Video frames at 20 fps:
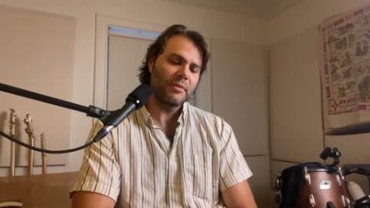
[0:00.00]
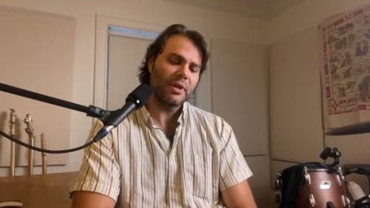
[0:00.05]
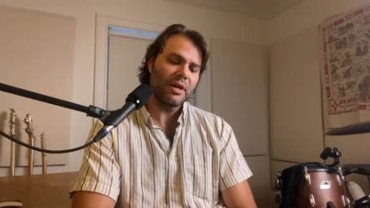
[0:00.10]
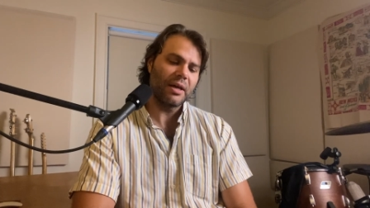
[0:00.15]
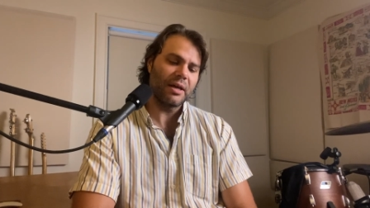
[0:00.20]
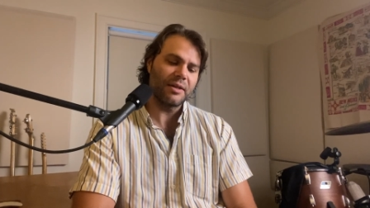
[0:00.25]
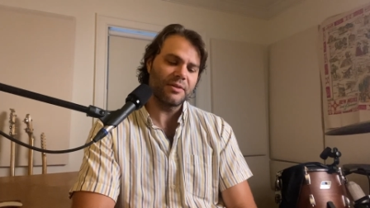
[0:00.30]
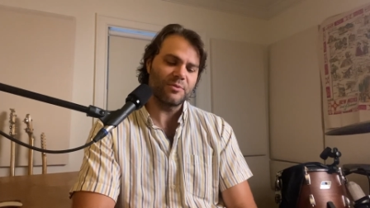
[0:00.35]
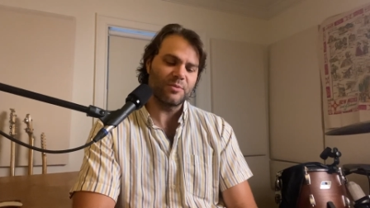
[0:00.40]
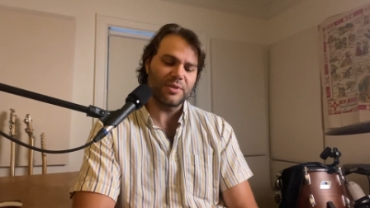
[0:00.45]

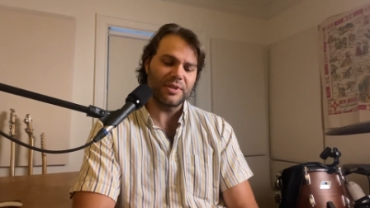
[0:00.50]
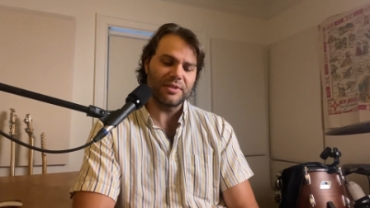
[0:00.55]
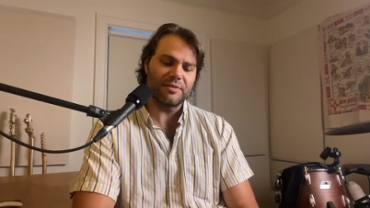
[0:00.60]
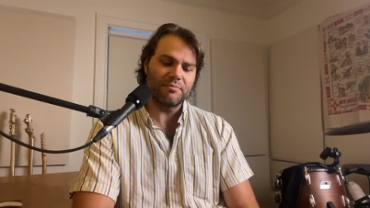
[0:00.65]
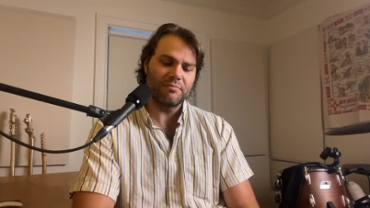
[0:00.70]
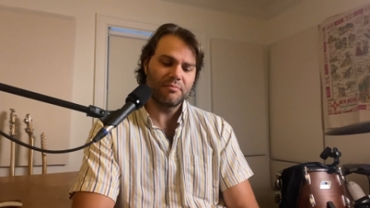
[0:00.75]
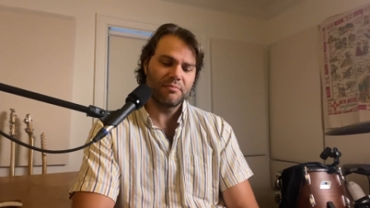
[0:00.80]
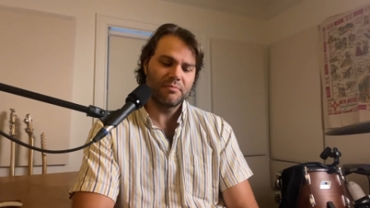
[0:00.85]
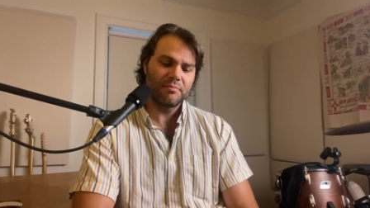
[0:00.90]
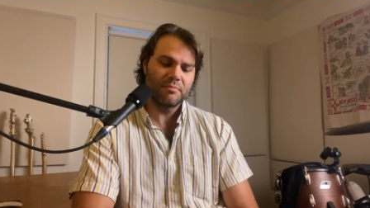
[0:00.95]
as we
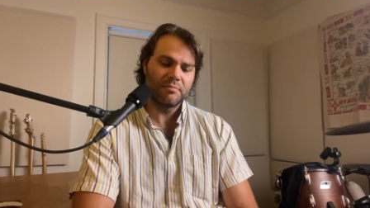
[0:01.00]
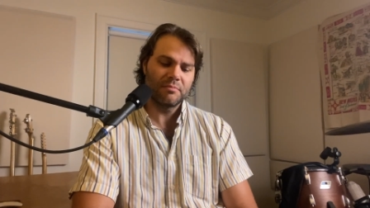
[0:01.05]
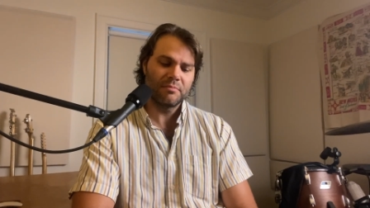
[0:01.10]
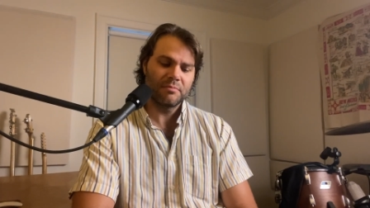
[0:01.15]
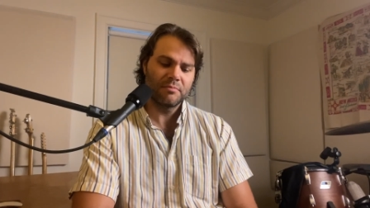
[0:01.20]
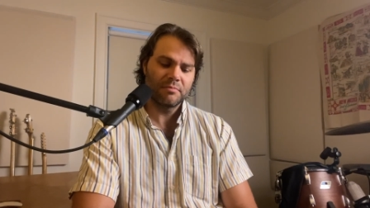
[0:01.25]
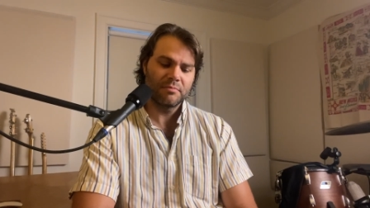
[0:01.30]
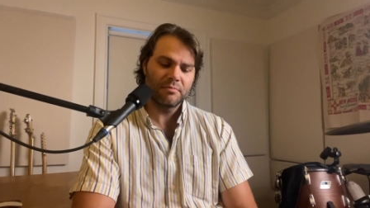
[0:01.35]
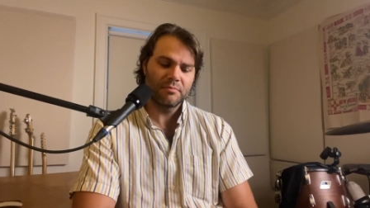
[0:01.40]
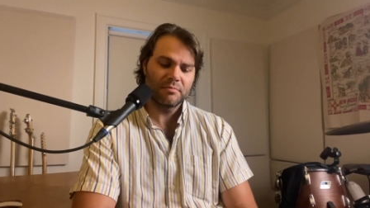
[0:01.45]

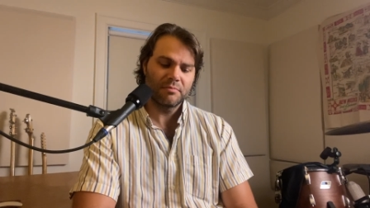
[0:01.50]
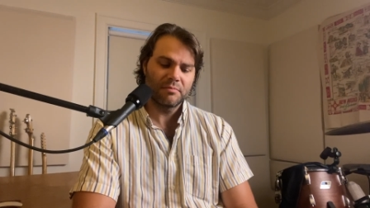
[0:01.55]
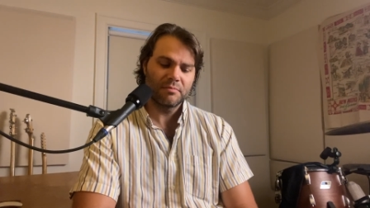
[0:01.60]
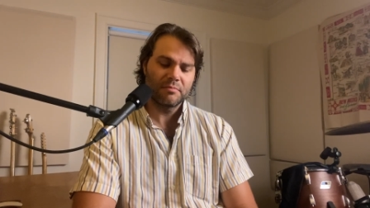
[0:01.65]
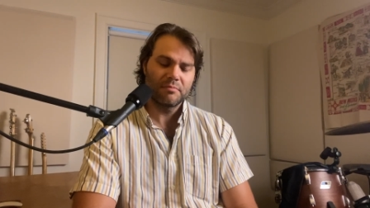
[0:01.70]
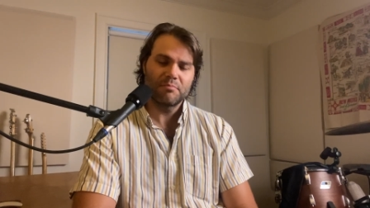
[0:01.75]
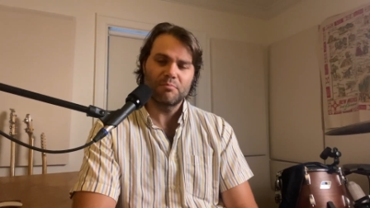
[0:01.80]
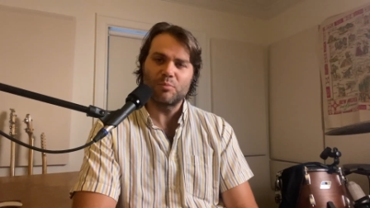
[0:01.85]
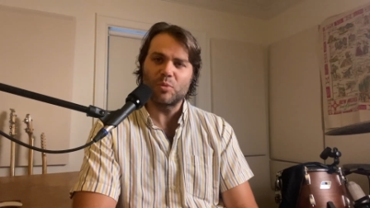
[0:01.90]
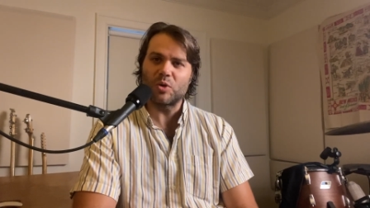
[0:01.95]

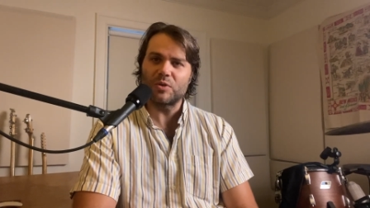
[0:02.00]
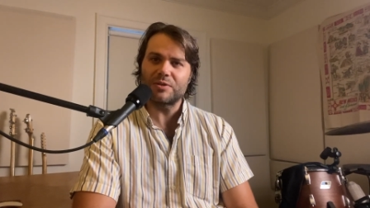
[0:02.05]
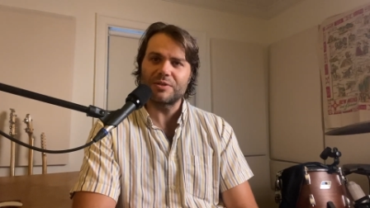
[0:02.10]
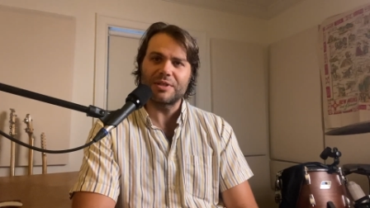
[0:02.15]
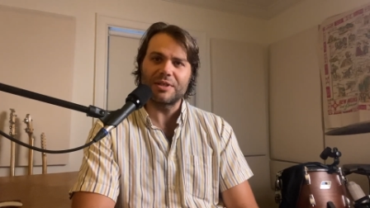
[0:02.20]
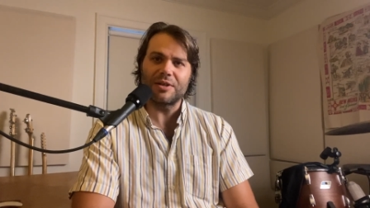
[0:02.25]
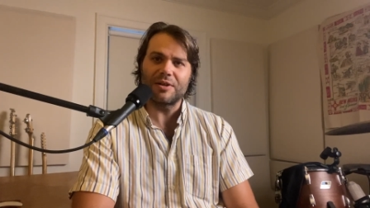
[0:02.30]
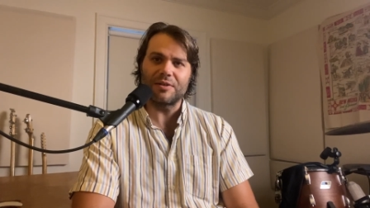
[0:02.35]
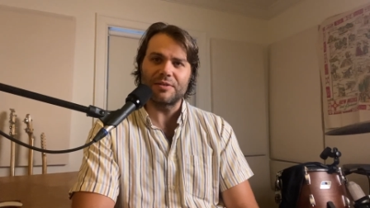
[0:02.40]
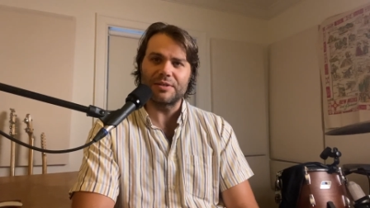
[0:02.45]

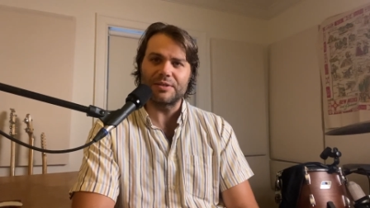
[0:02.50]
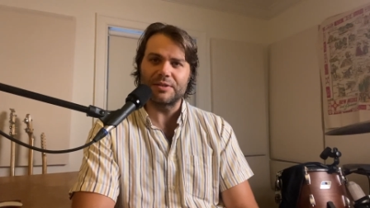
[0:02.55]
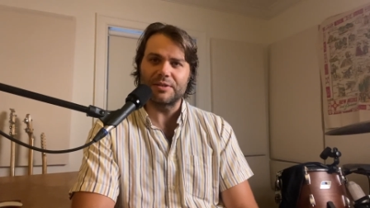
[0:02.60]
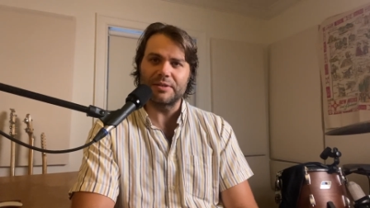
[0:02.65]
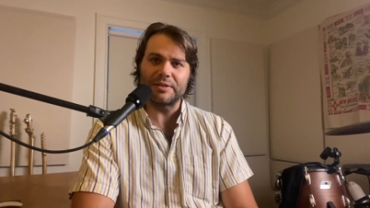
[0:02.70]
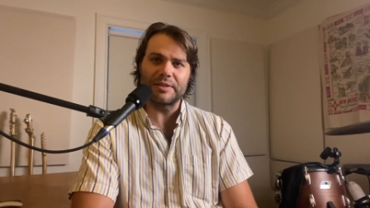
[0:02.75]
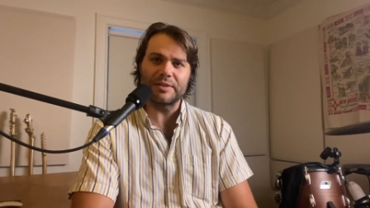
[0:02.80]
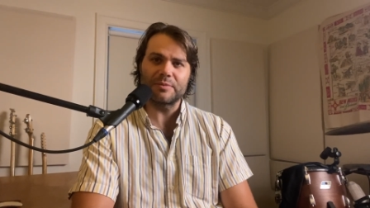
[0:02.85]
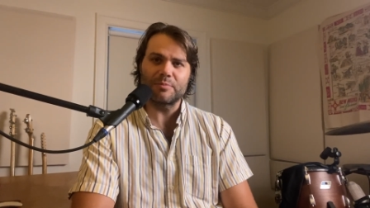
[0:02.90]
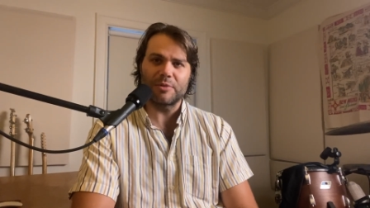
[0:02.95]
mostly all do
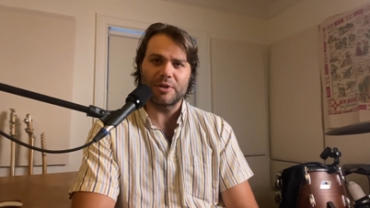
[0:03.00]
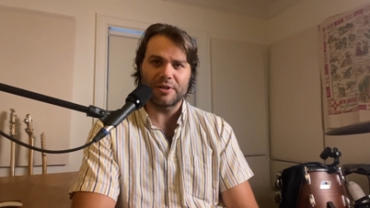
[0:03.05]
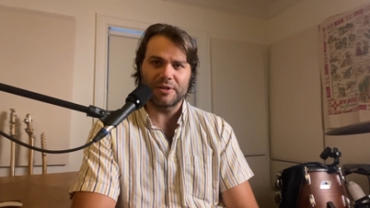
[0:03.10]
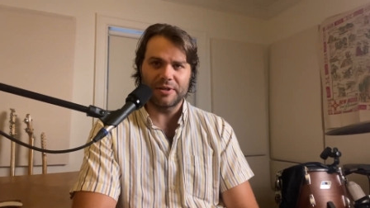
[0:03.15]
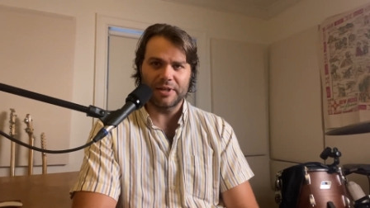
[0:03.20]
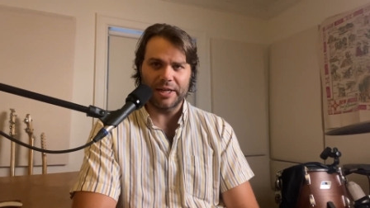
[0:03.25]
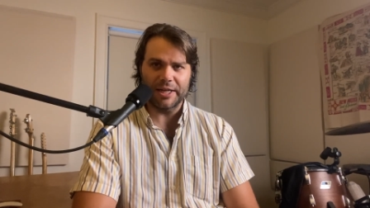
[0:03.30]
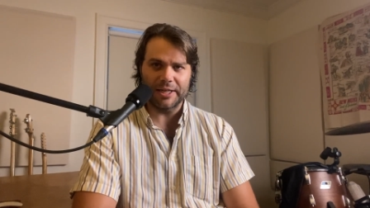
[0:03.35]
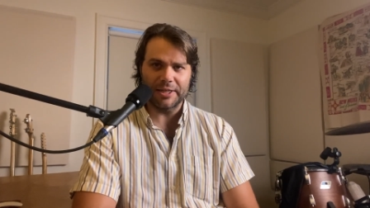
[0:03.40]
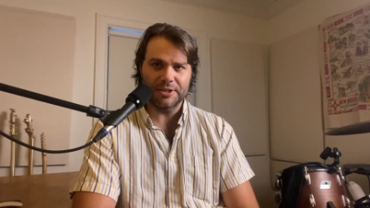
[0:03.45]
in this modern
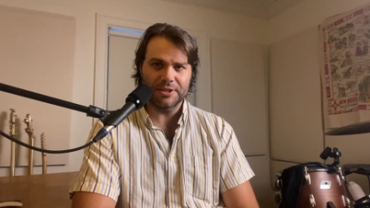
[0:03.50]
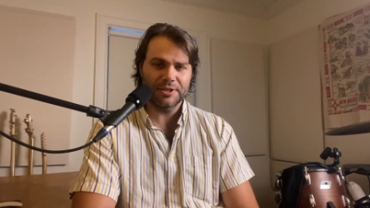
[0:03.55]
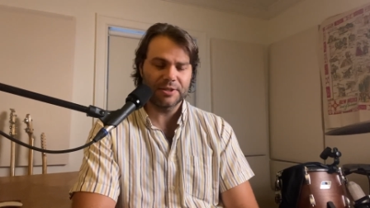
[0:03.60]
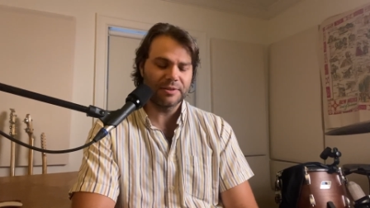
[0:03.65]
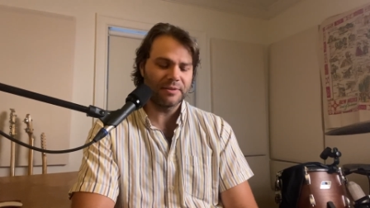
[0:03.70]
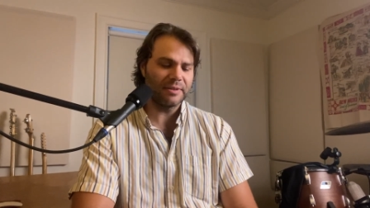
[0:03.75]
age,